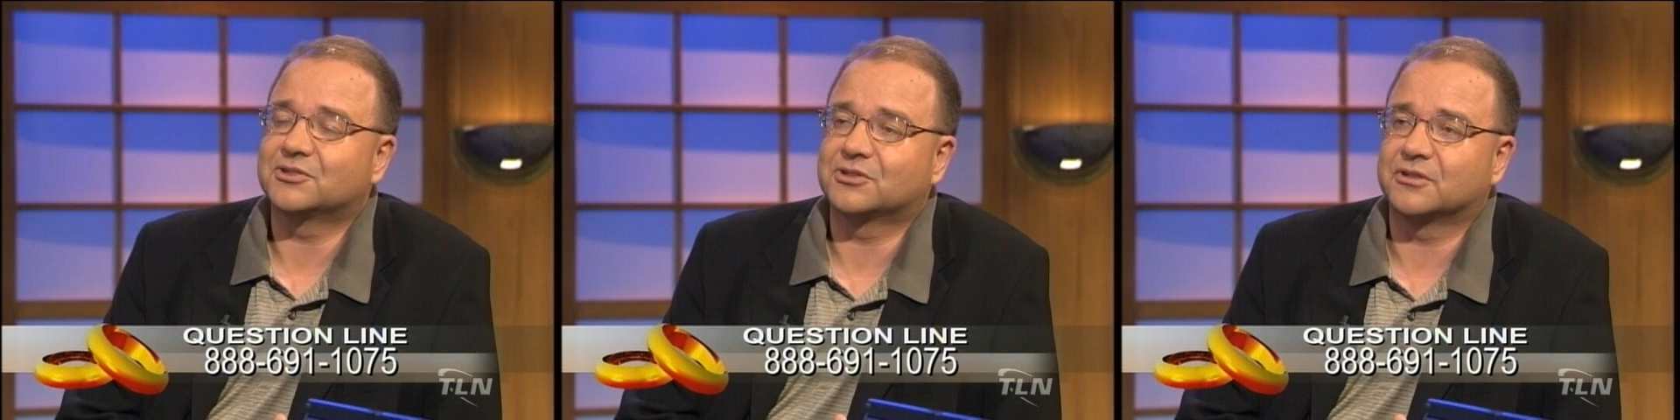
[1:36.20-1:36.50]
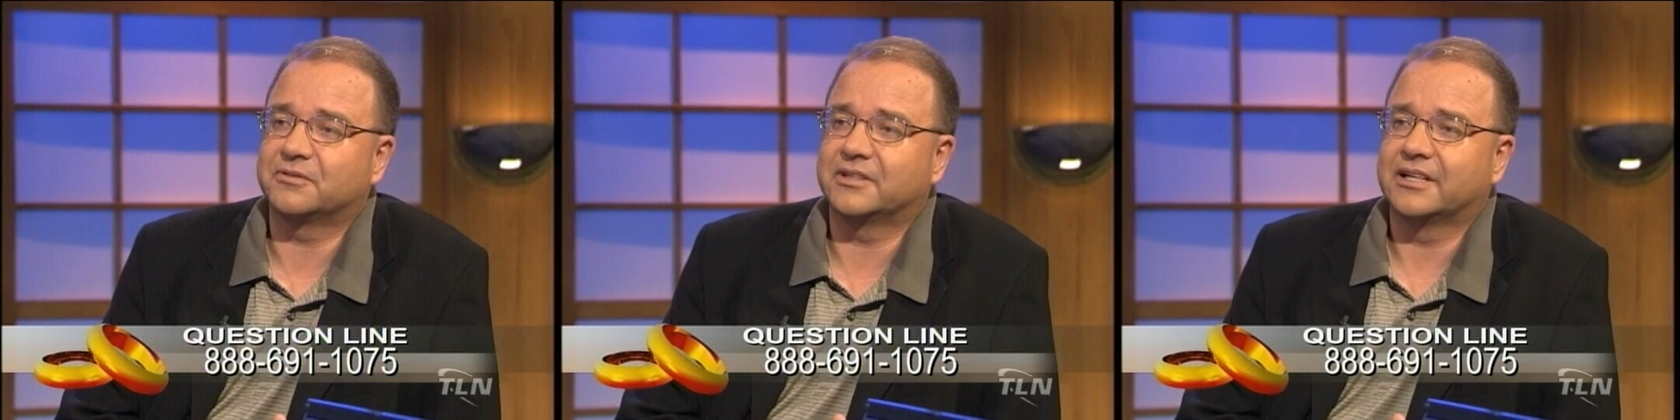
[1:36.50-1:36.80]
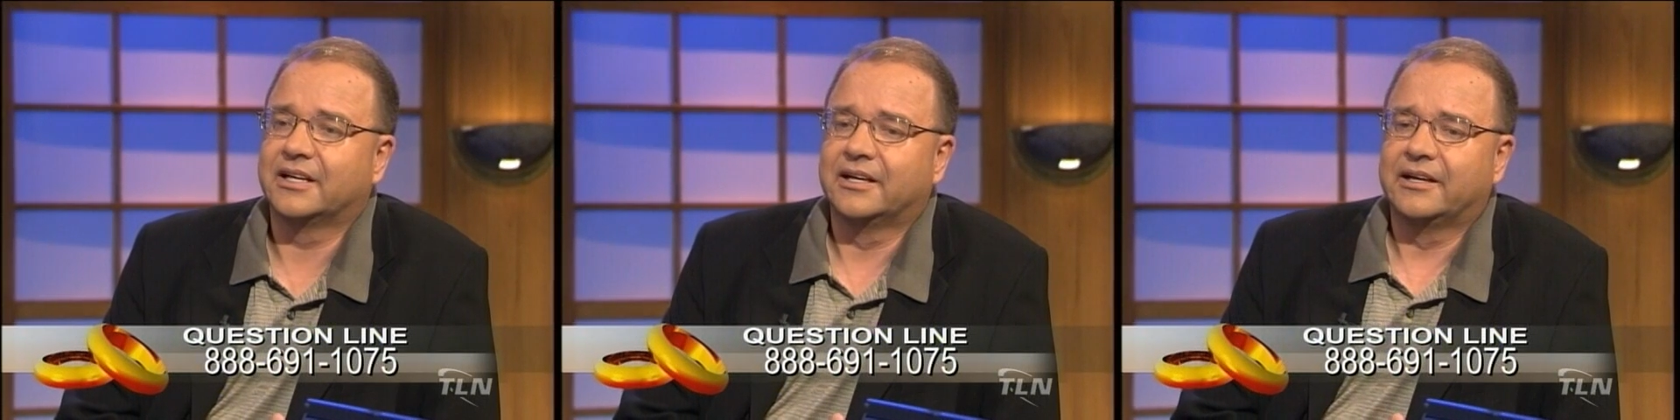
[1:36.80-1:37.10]

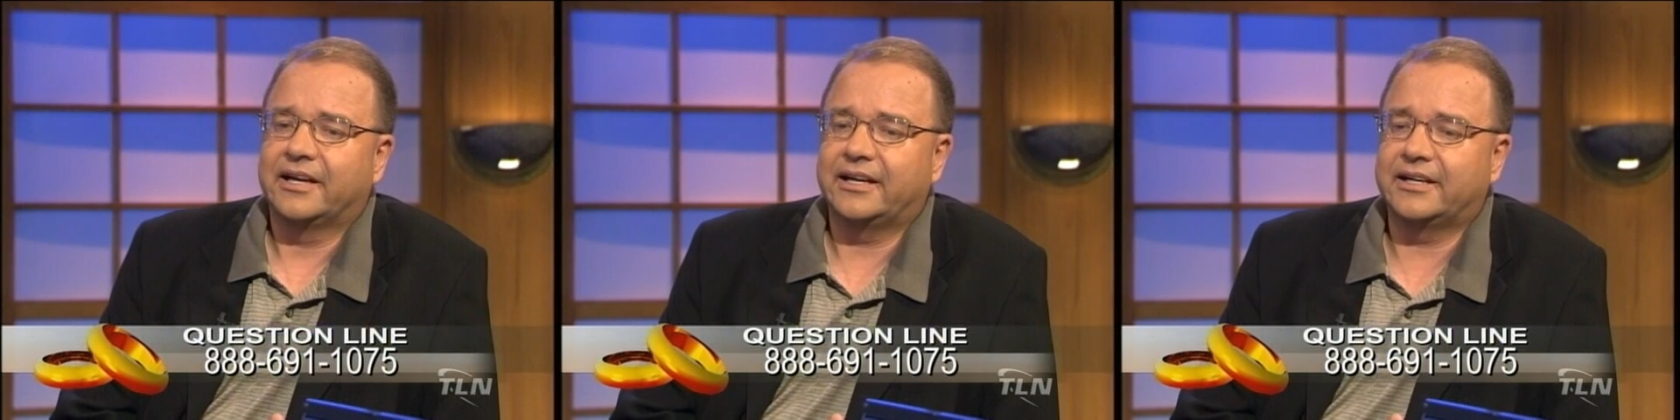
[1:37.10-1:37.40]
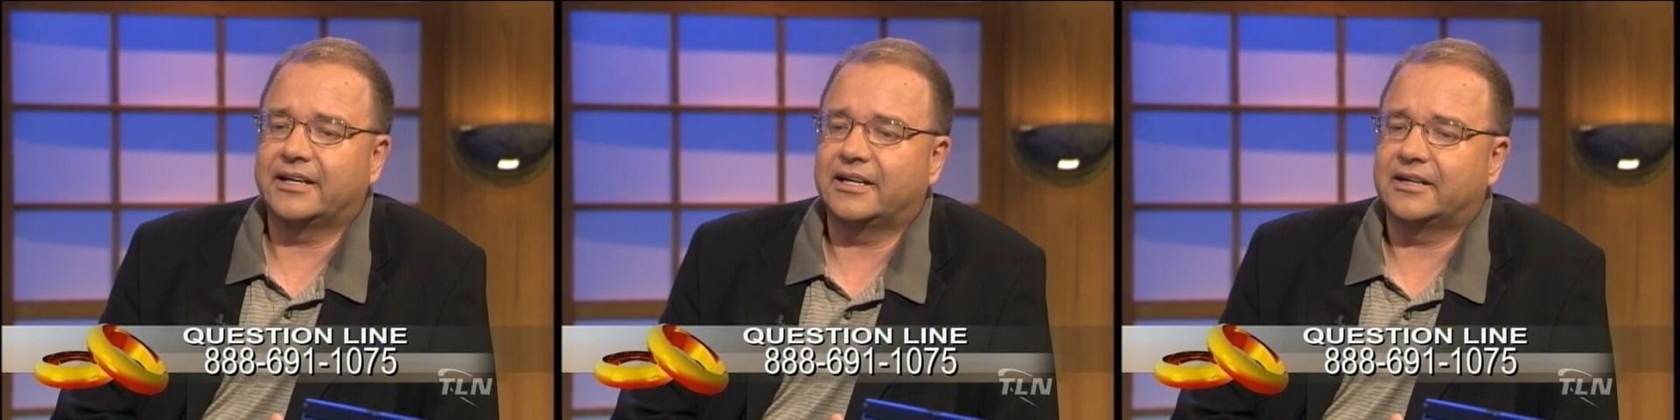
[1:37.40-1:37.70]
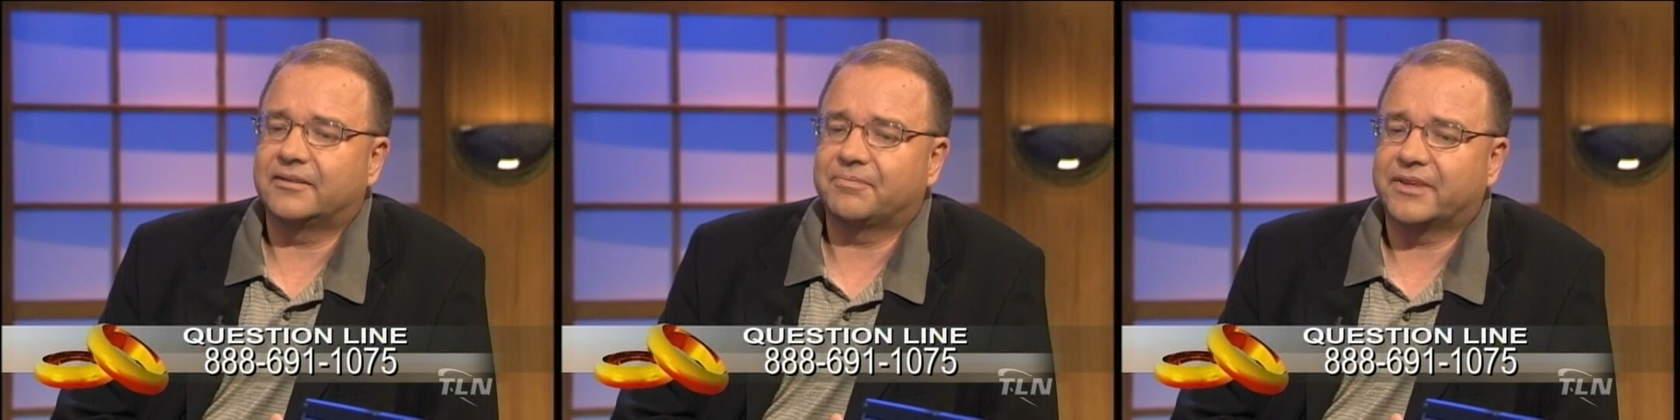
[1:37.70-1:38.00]
servant. And in
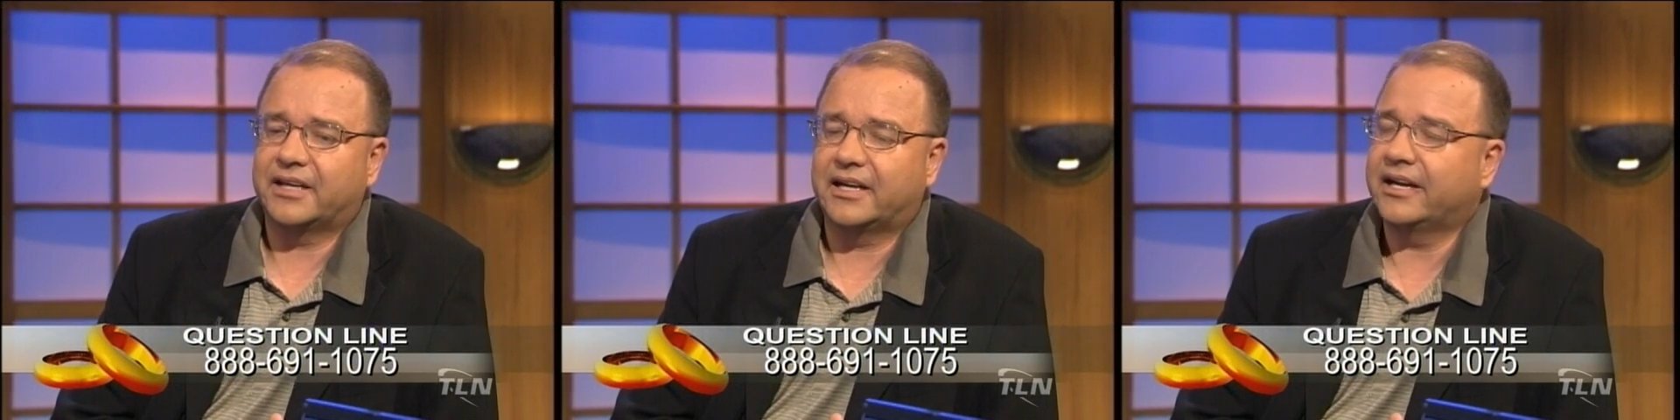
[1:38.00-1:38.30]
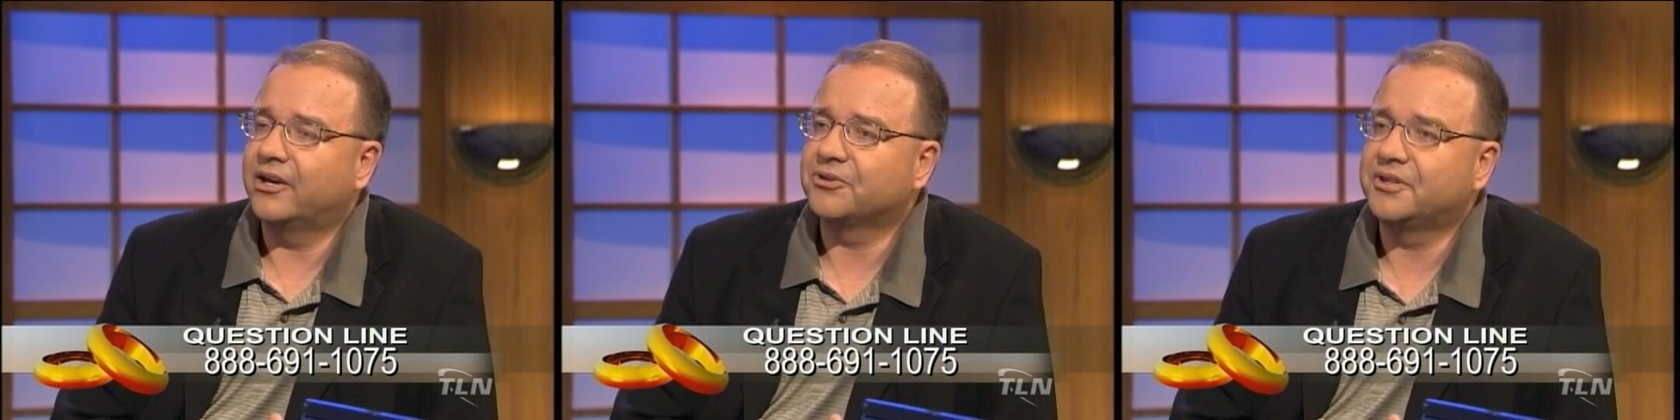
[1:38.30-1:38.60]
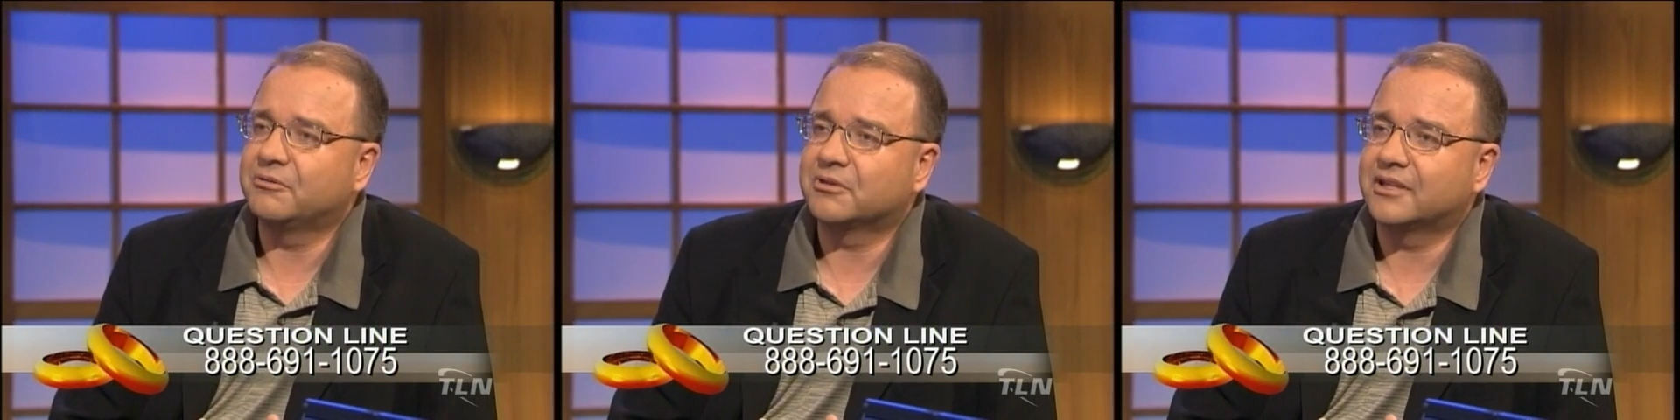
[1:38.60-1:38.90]
a
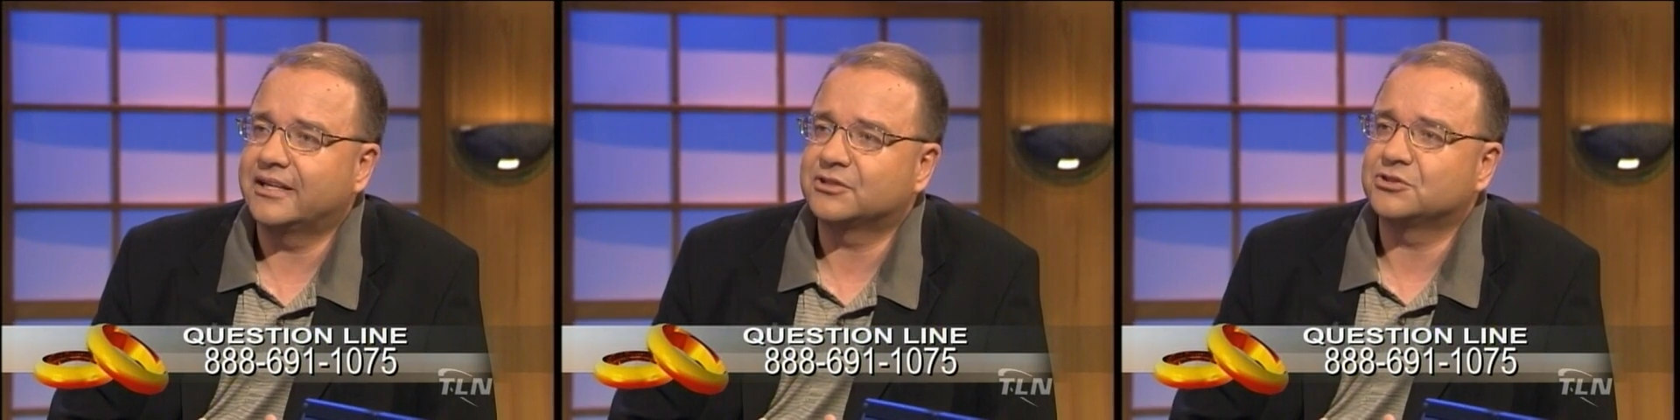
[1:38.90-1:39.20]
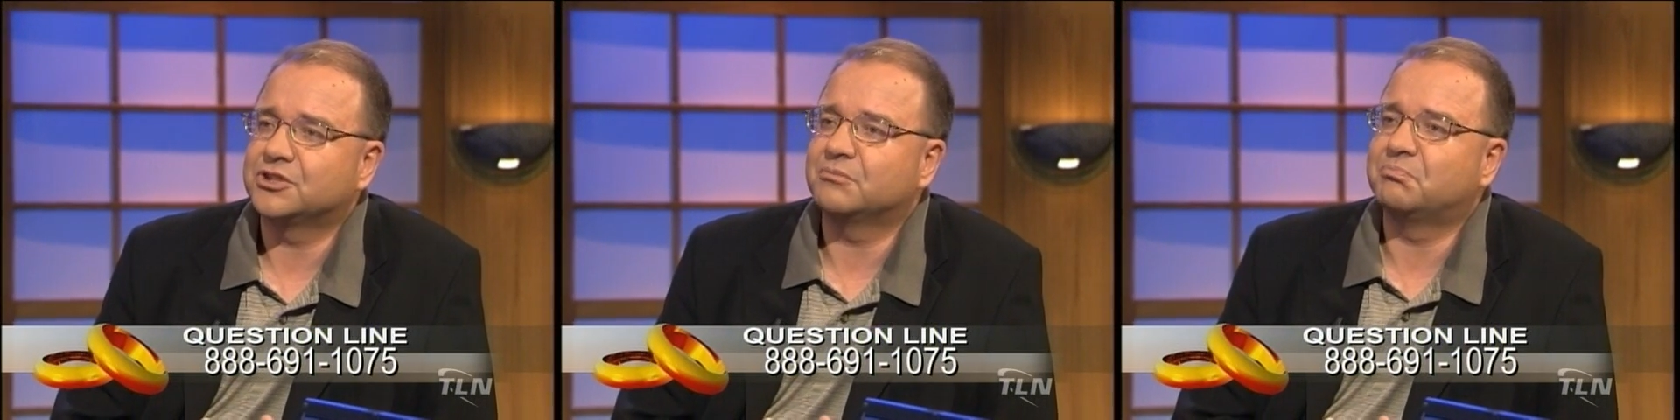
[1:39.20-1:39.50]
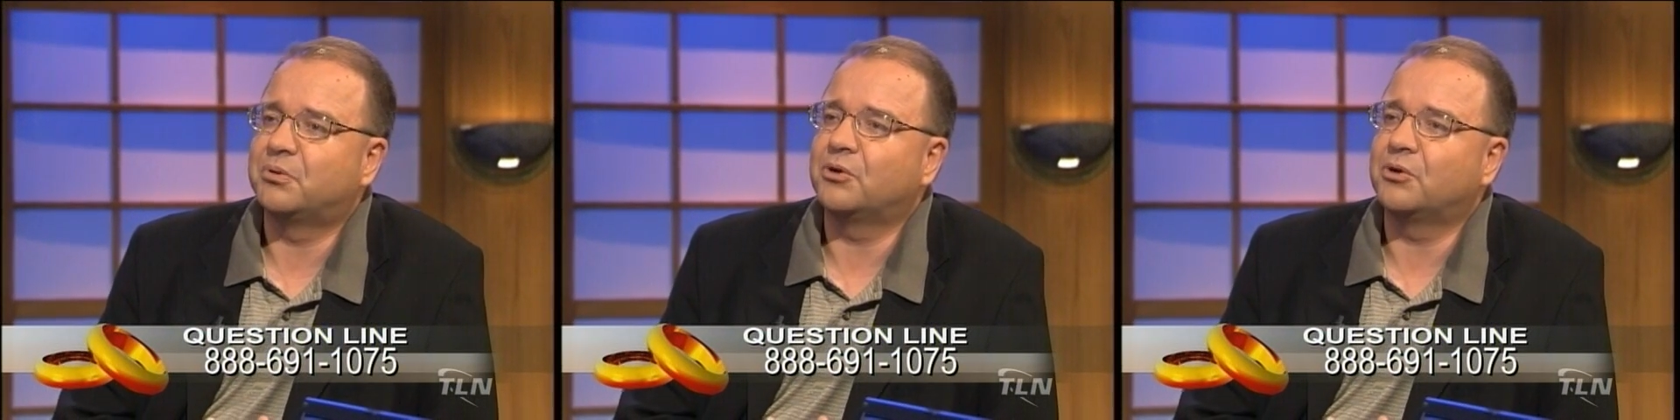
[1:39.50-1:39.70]
healthy relationship,